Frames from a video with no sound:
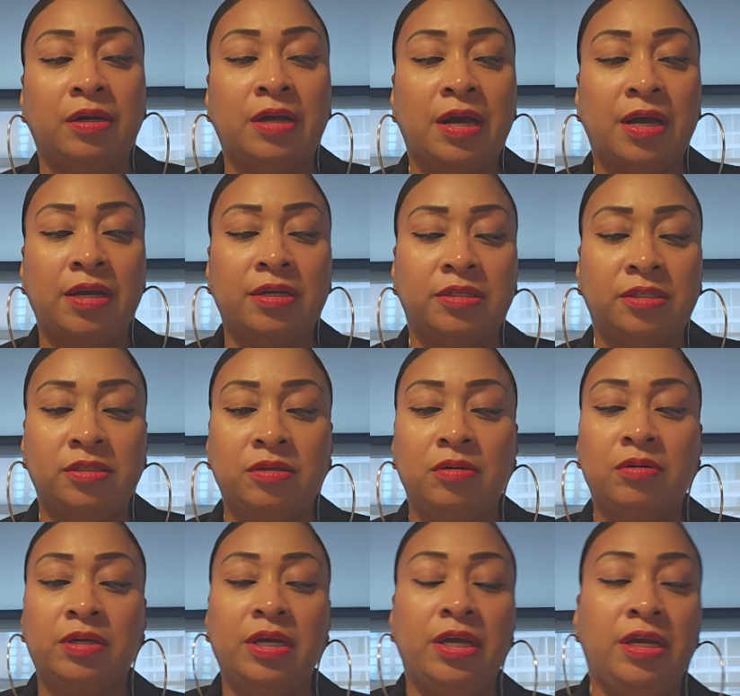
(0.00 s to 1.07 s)
guys
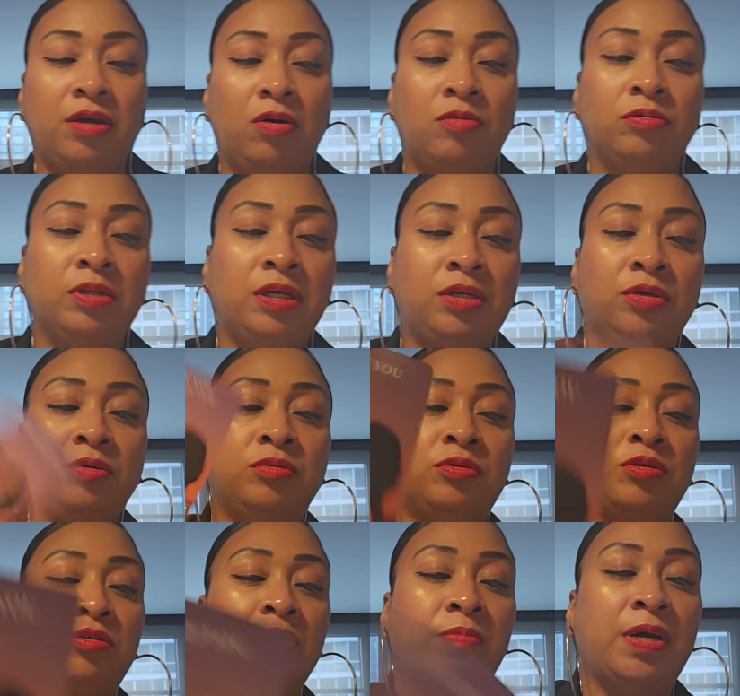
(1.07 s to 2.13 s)
okay only you
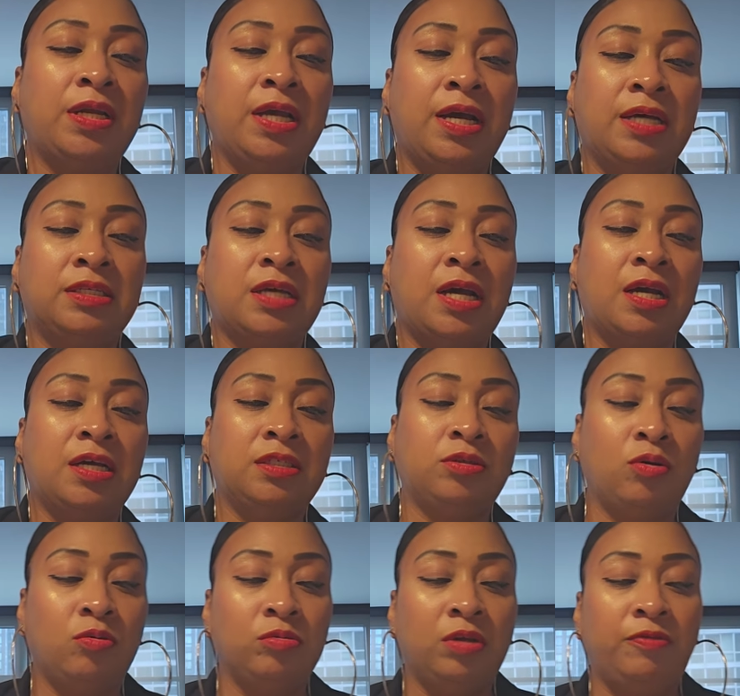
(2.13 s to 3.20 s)
so somebody has eyes
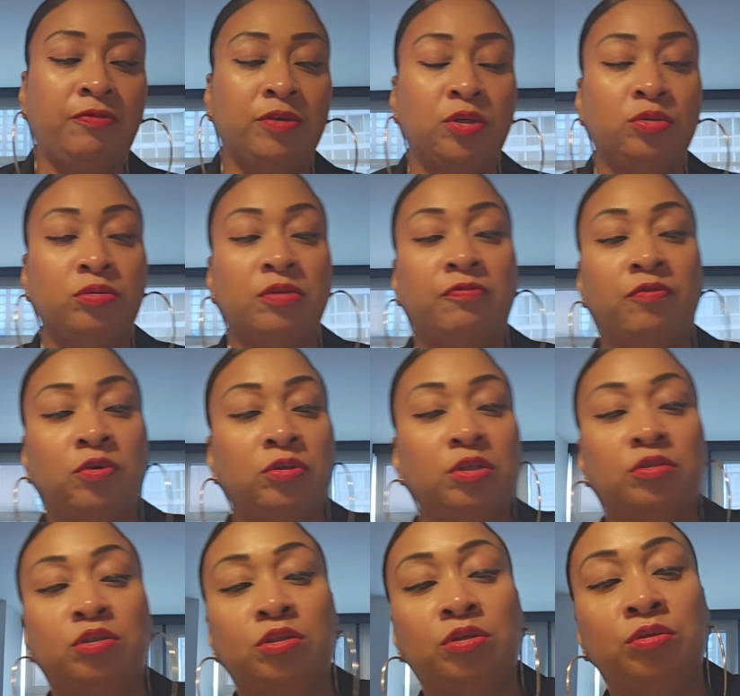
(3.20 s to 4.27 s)
only for you
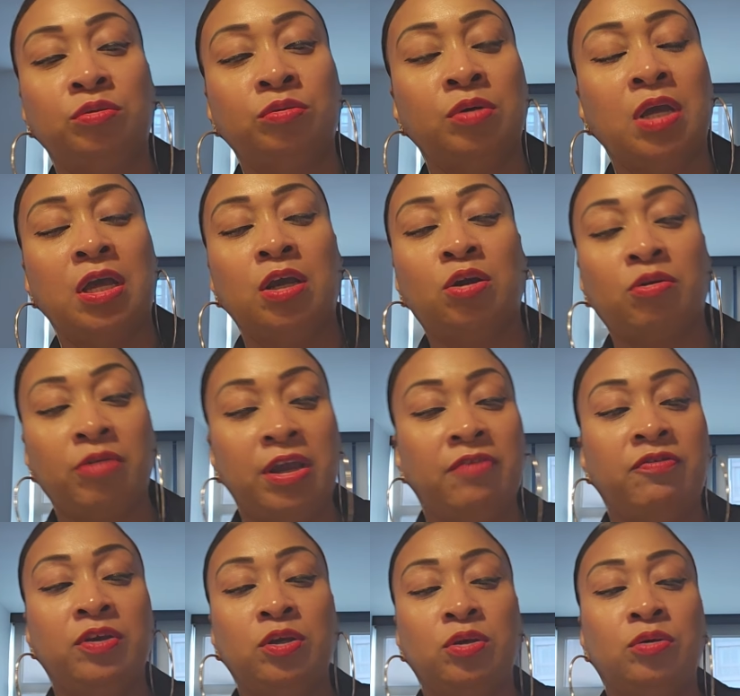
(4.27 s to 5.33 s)
devoted to you
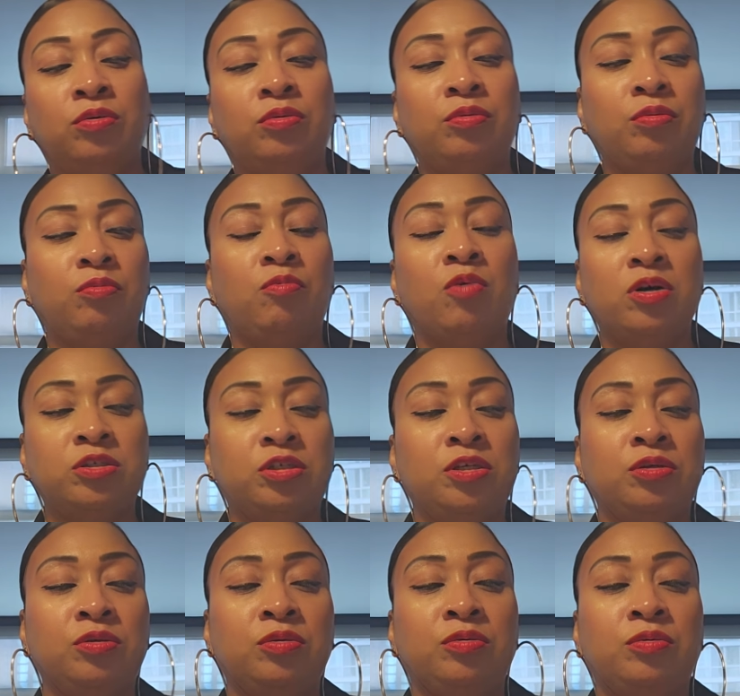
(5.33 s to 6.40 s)
craving you wanting
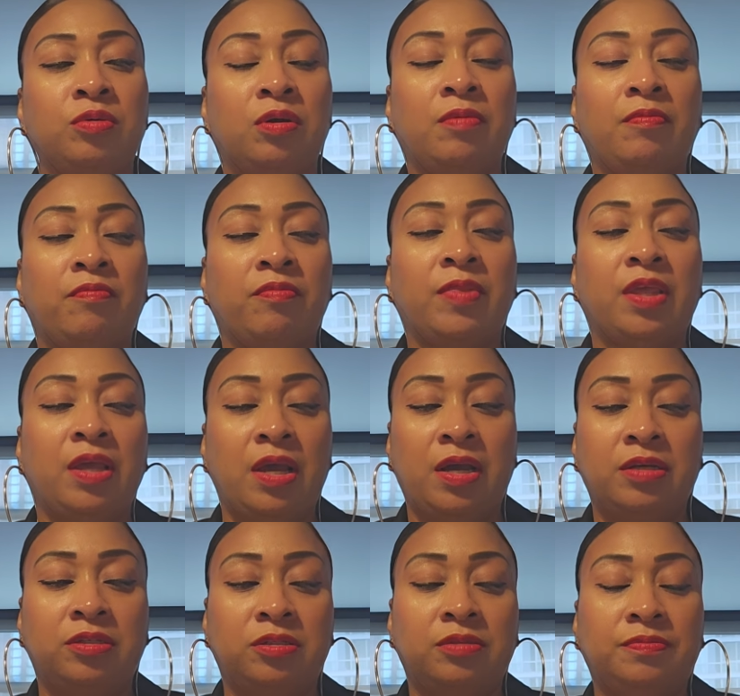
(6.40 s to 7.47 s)
you
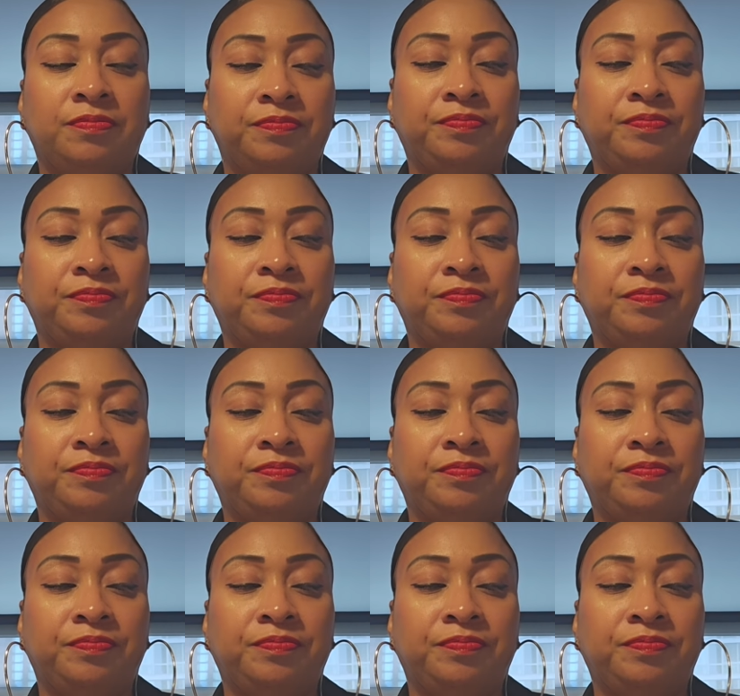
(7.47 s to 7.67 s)
yes